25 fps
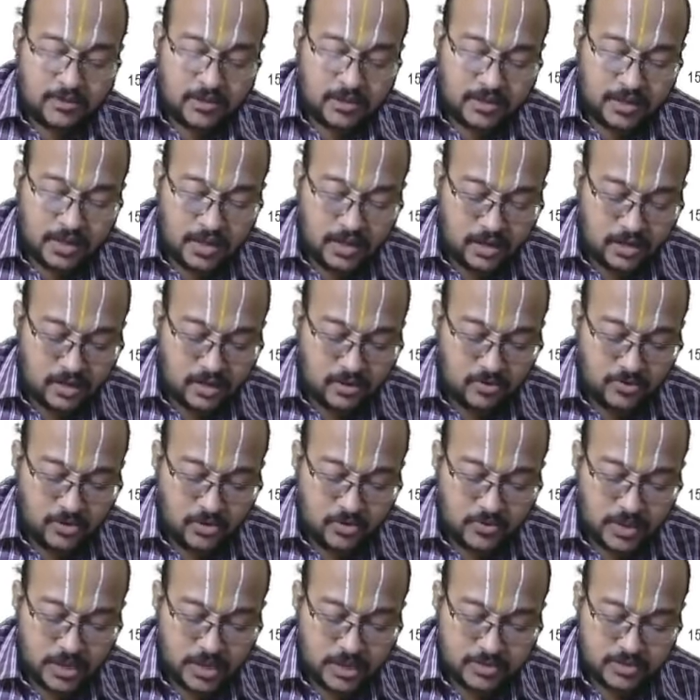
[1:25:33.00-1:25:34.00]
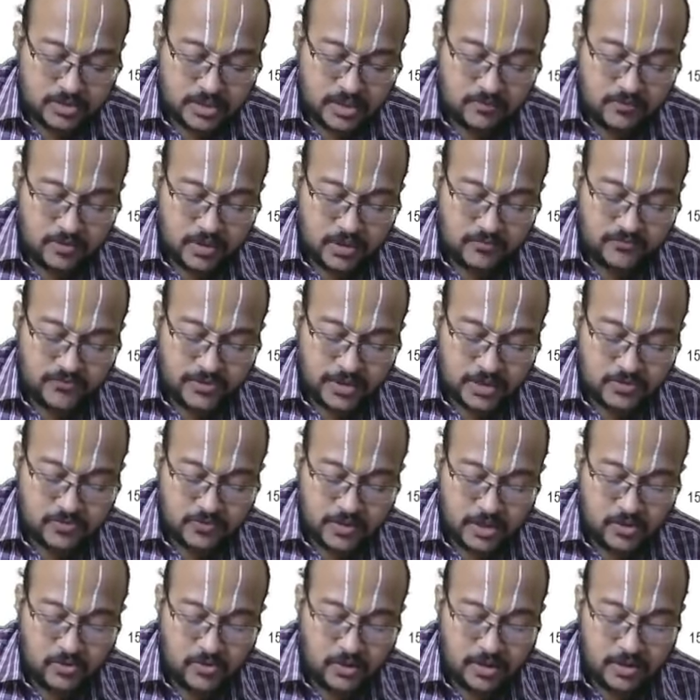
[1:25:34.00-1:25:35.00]
Till now, you are receiving face
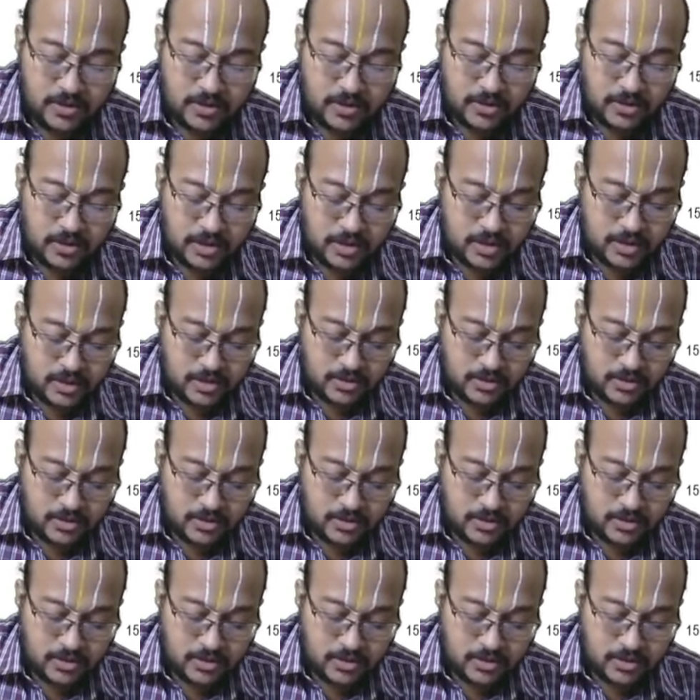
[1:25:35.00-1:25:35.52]
value 100. Na?